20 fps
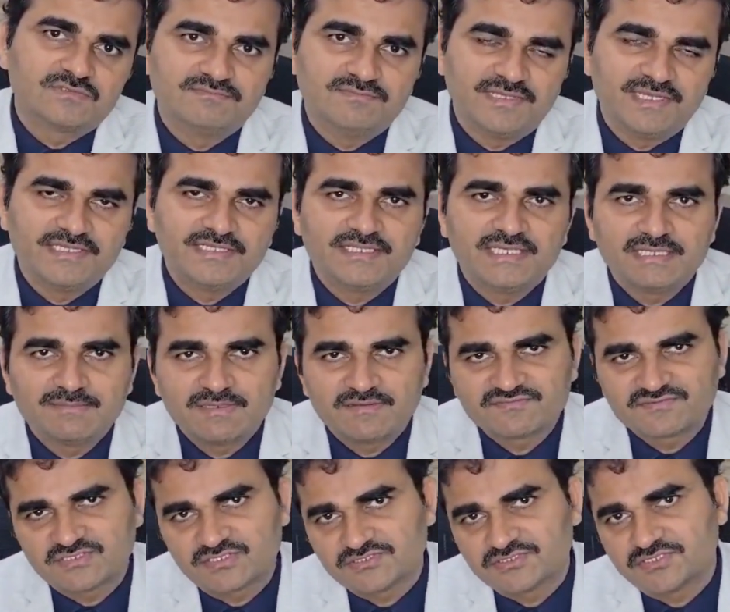Main aim
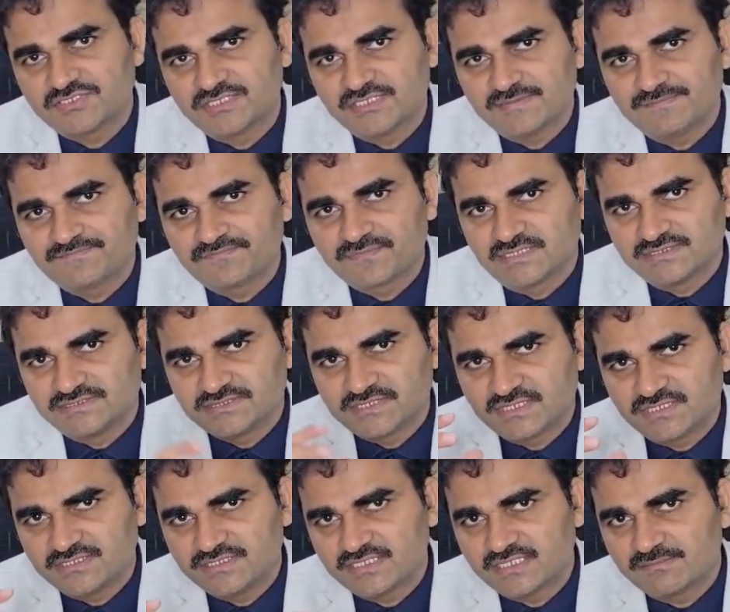of surgery,
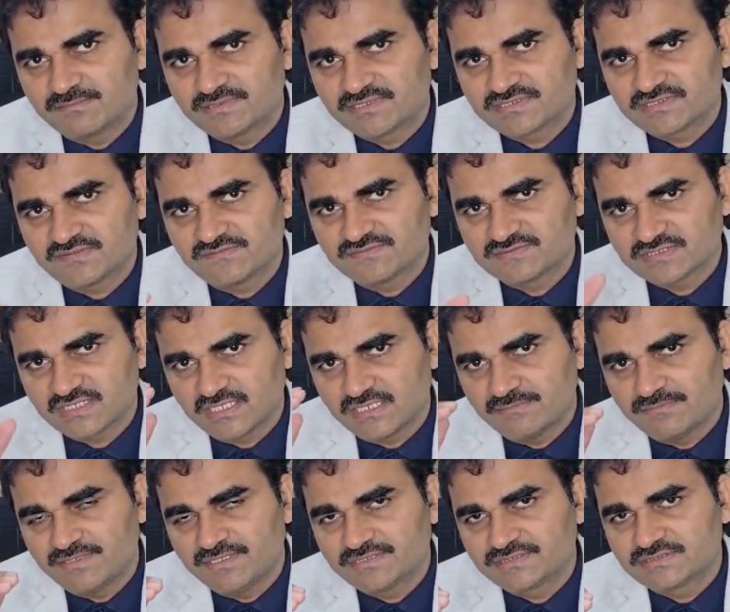surgical decompression of
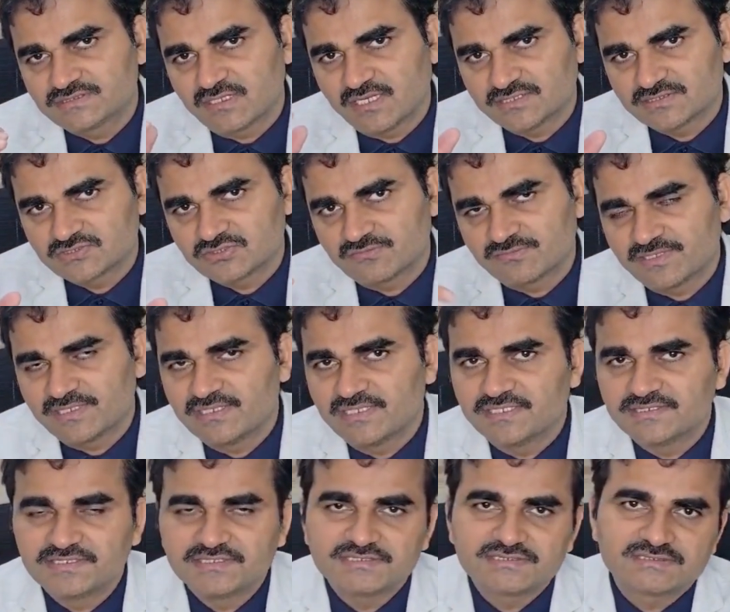skull base
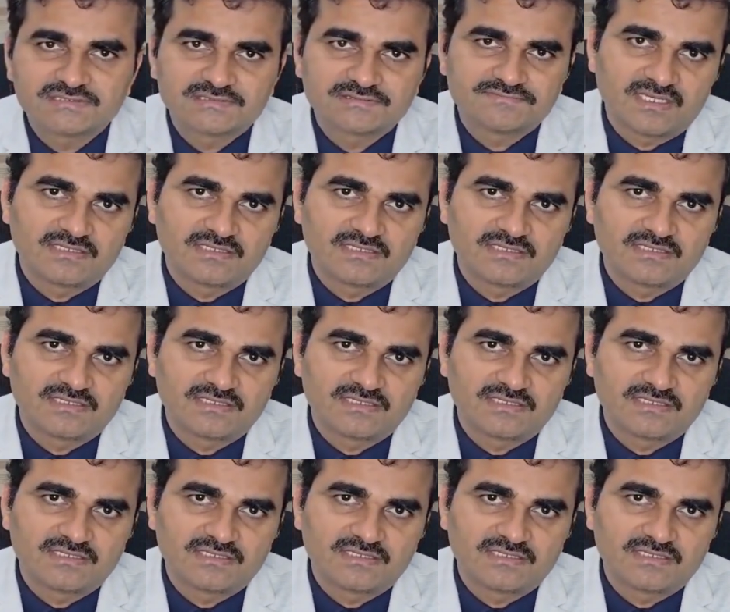osteomyelitis,